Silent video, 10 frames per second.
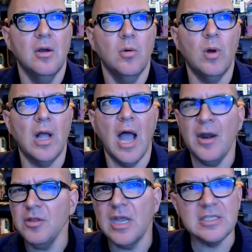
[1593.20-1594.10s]
Well, I
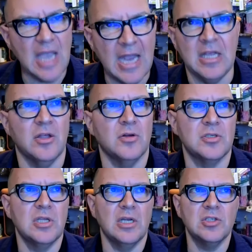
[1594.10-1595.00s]
don't think it's any of
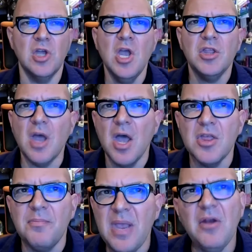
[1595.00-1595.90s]
those things. The,
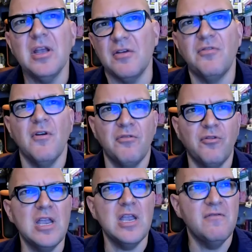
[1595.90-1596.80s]
the period of
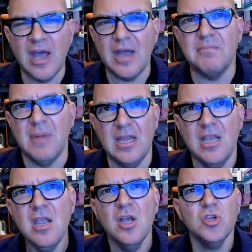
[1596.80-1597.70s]
free Fed
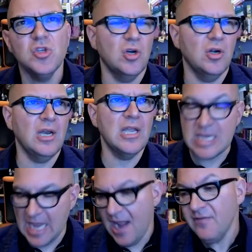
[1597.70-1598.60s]
money certainly
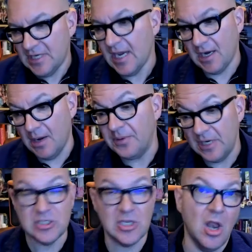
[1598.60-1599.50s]
gave tech
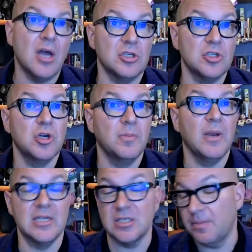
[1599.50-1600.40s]
companies a lot of
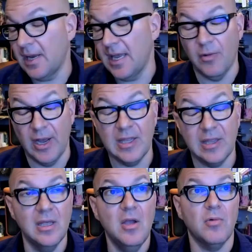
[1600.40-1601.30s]
surplus to play
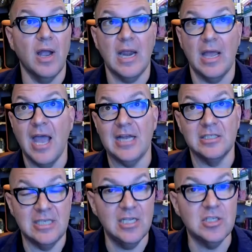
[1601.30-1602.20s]
with, right? And
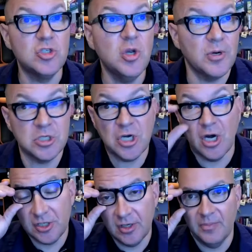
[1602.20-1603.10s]
that did
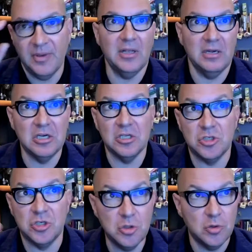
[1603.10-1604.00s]
supercharge their ability to
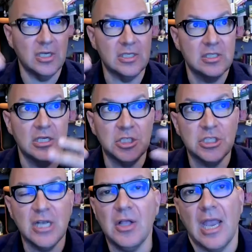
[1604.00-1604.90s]
do these, these
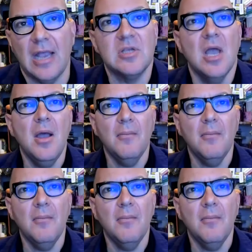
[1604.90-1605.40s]
shell games.